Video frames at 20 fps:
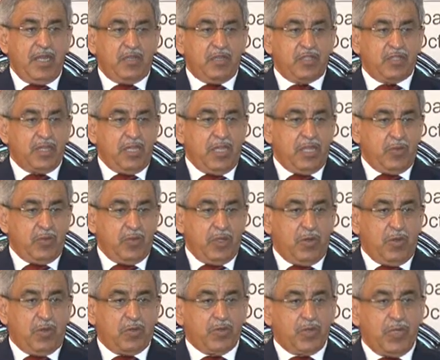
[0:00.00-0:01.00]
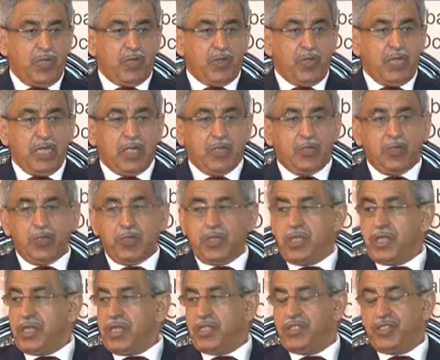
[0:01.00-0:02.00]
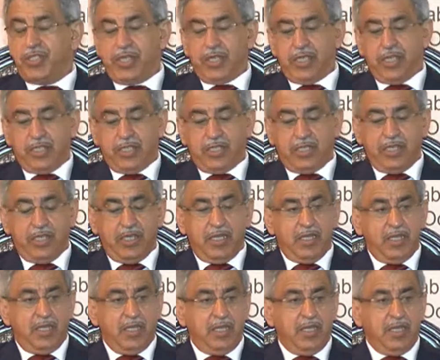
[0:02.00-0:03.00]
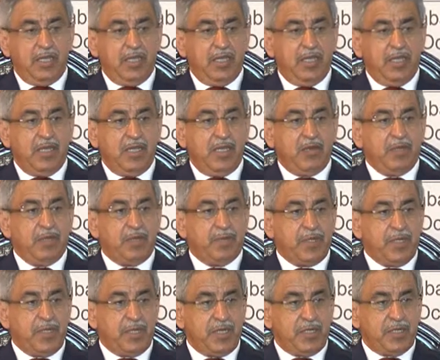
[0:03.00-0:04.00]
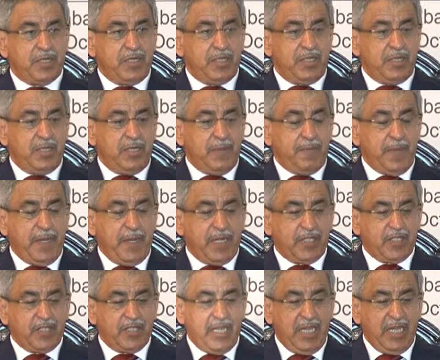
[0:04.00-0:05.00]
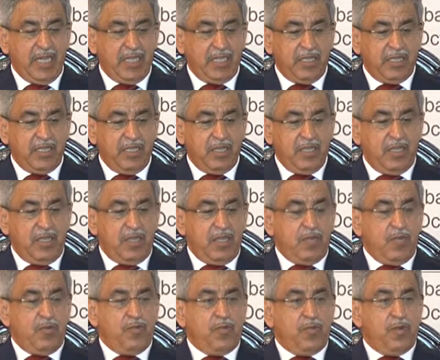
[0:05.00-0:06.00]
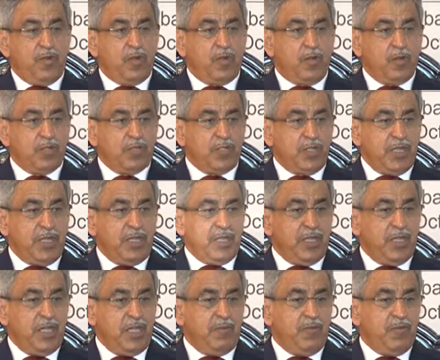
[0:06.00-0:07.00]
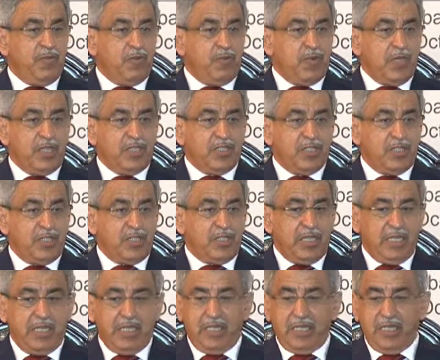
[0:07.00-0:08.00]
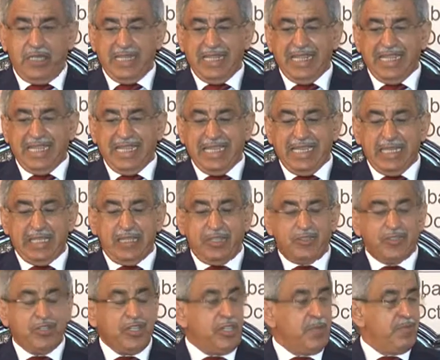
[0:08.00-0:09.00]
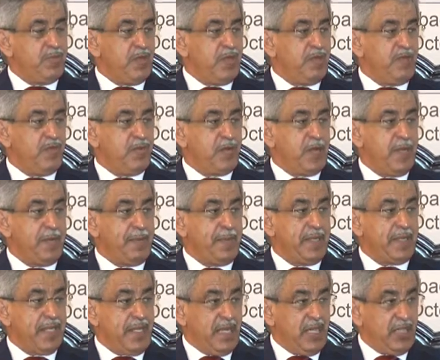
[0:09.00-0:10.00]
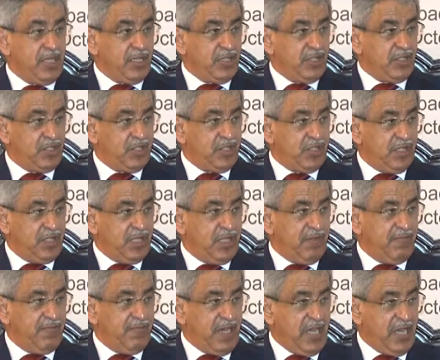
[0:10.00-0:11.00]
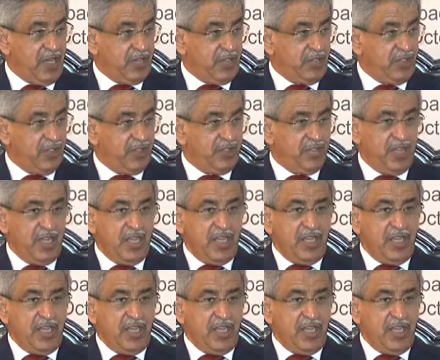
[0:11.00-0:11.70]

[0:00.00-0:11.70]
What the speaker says: To start with, also, I would like to congratulate our brothers in Pakistan for launching the day before yesterday the treatment for hepatitis viruses,